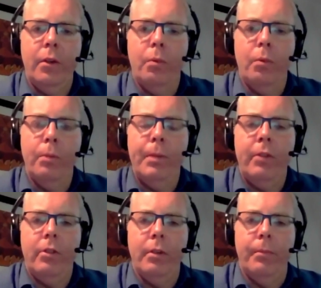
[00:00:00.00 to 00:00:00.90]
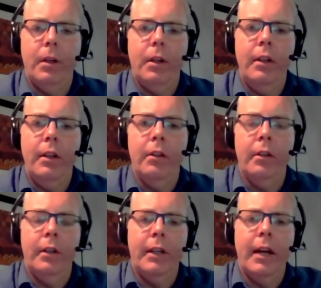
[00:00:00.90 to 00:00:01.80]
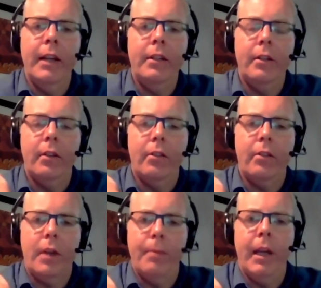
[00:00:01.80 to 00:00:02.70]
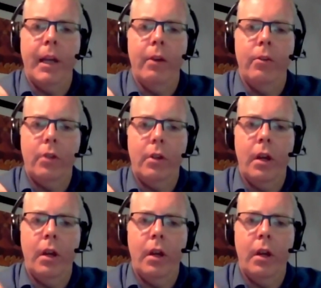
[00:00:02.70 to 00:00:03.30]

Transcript: there will be some clearer guidance coming out